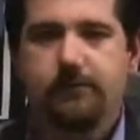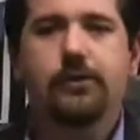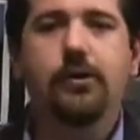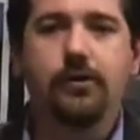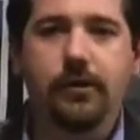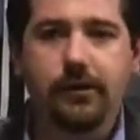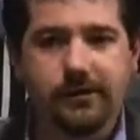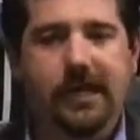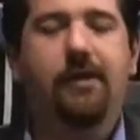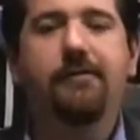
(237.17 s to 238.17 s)
Do
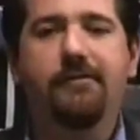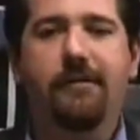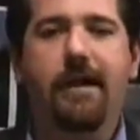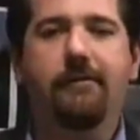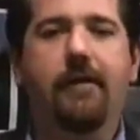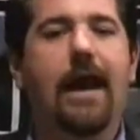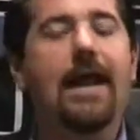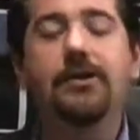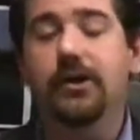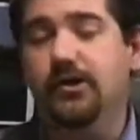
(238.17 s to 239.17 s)
yourself a favor
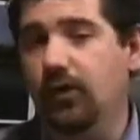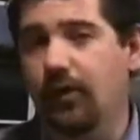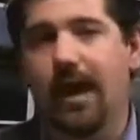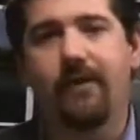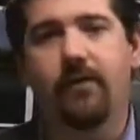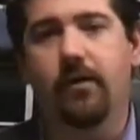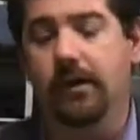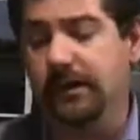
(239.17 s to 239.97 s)
and just arrive early.